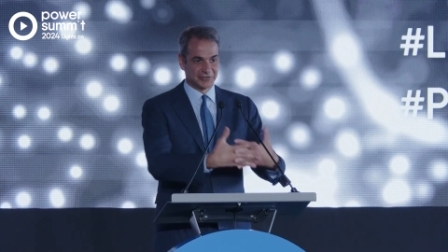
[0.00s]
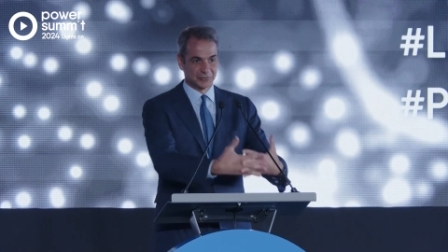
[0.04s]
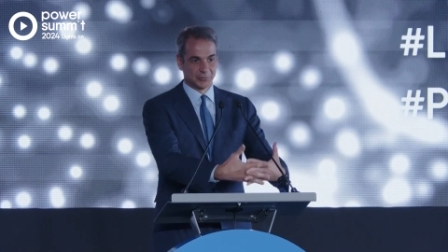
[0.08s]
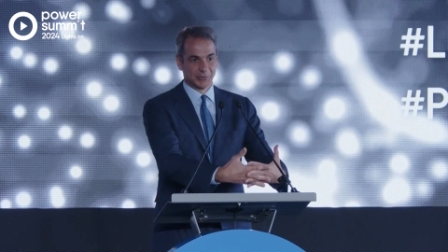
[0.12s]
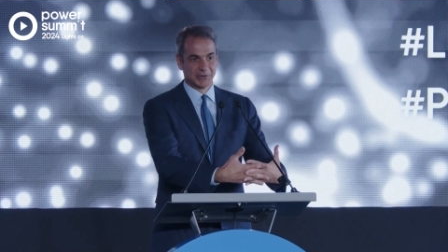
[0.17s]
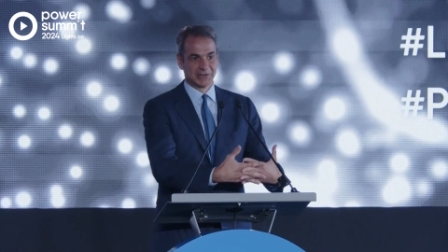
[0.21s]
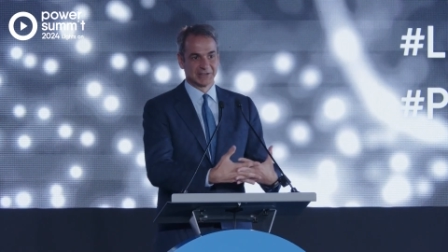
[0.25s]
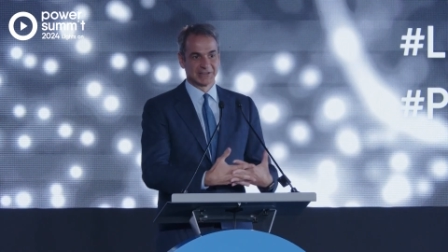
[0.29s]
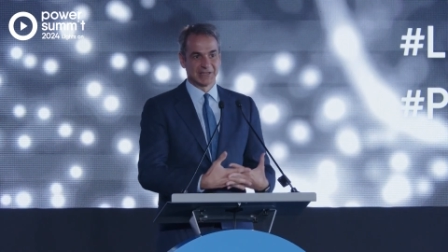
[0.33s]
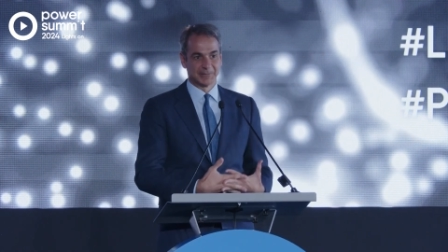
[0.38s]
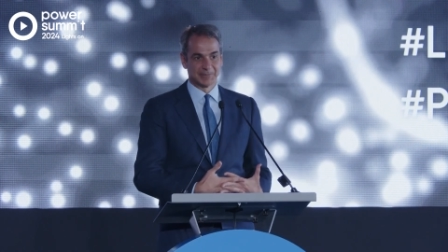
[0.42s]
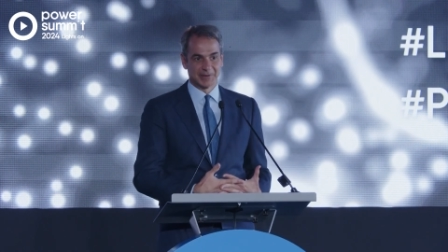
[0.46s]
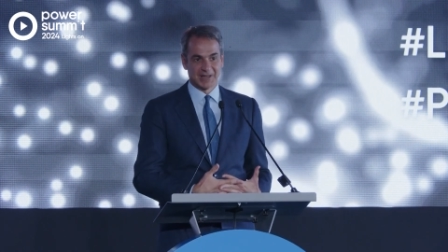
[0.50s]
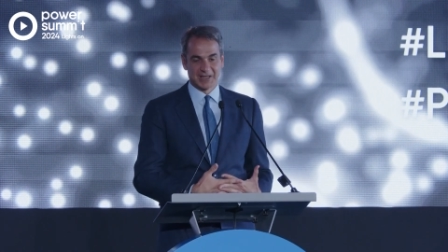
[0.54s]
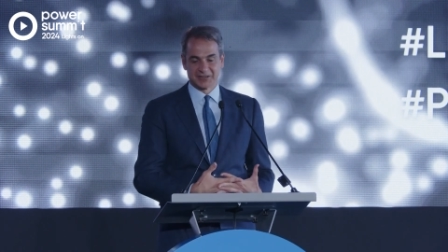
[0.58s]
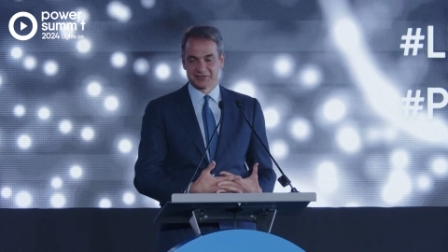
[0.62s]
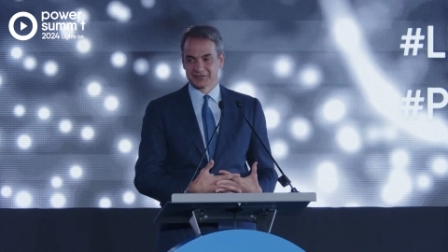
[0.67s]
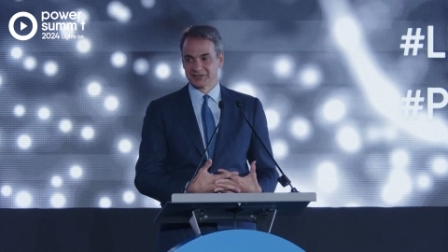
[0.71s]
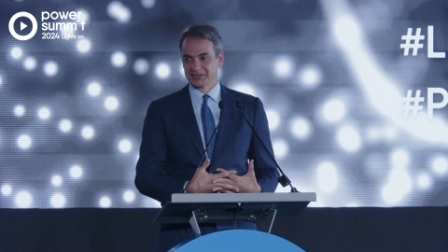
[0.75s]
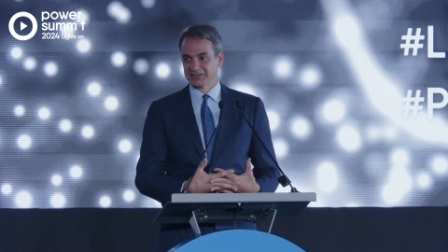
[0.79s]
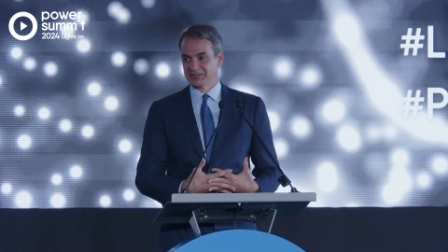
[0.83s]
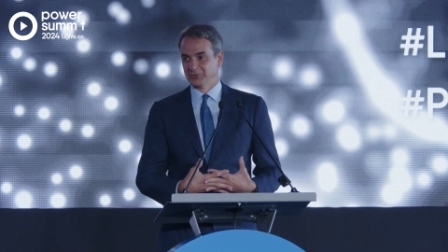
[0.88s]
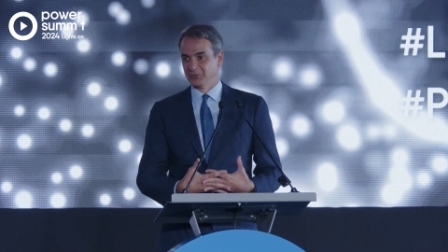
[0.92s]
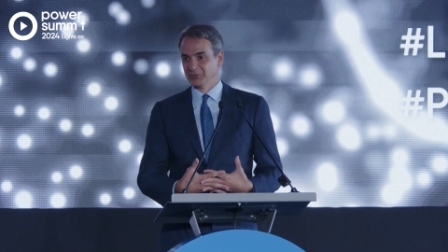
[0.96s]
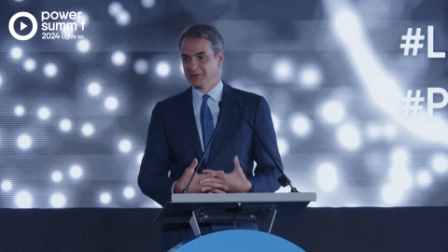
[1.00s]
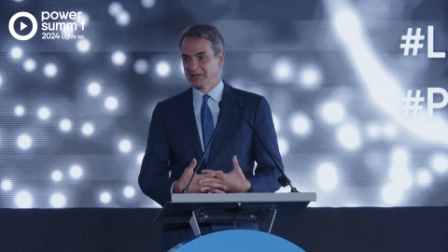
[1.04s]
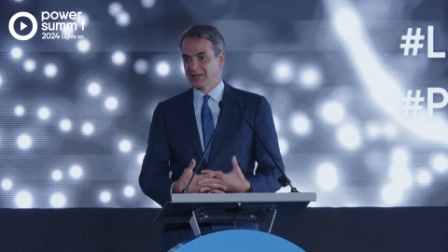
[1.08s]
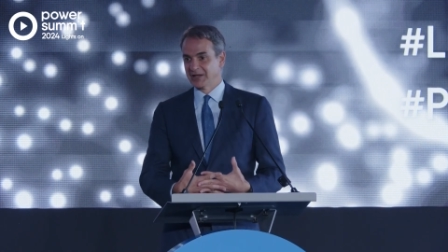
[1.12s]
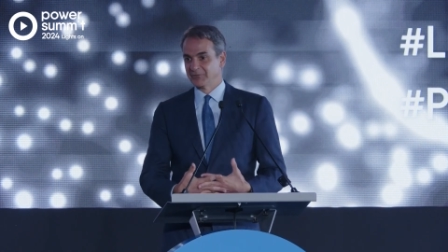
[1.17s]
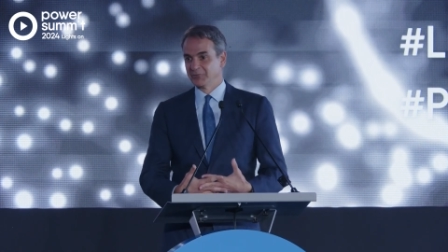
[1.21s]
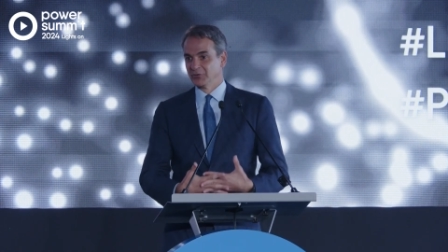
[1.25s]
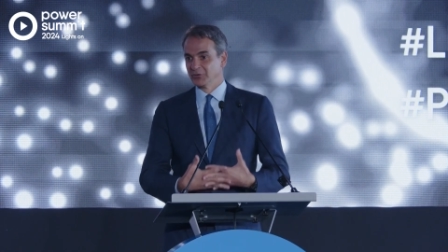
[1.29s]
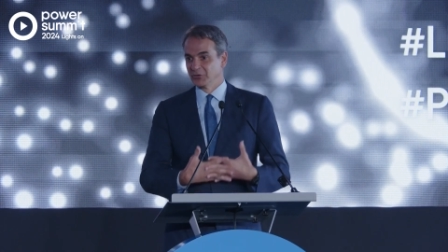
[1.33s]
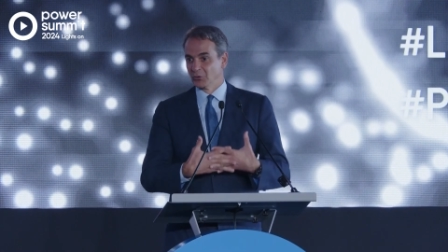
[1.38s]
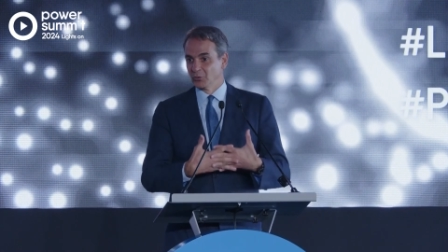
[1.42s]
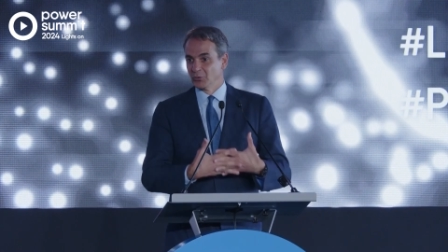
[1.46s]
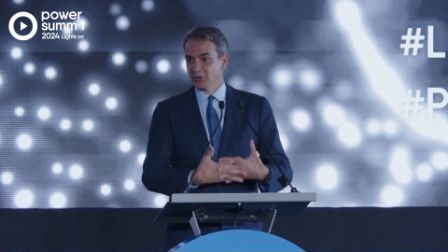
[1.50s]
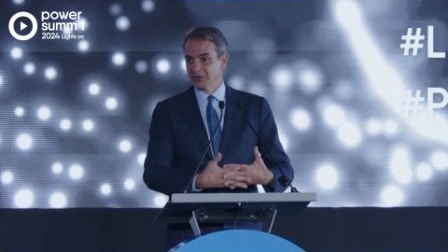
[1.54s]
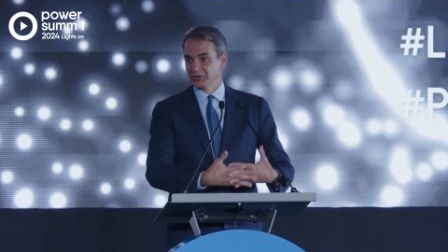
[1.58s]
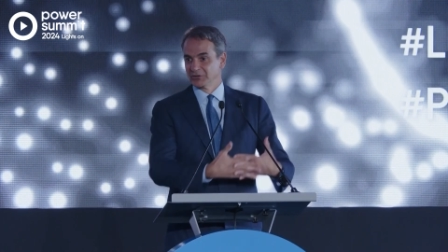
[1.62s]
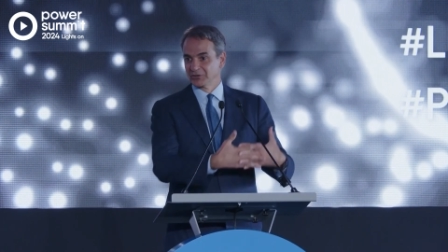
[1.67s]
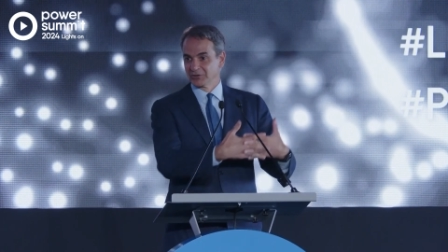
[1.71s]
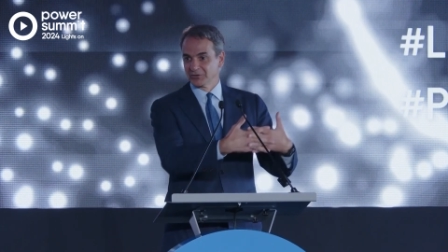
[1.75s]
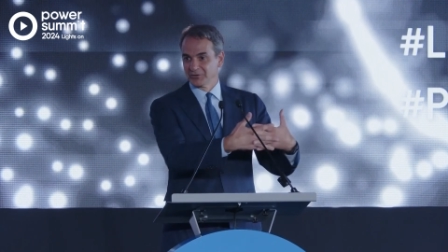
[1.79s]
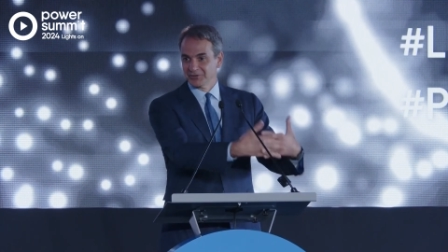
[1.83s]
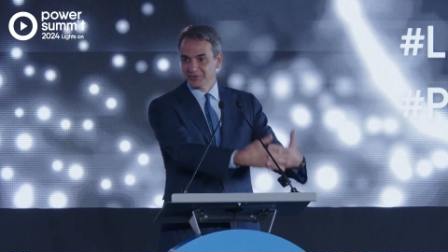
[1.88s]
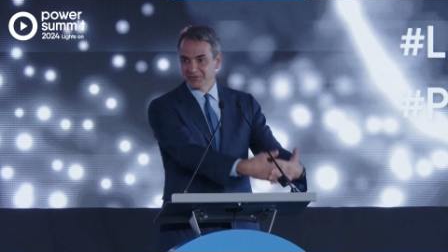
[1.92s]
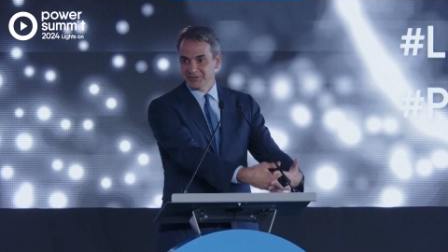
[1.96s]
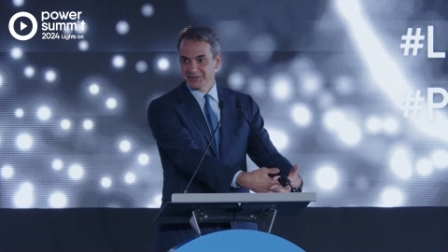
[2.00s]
wind capacity we have in the winter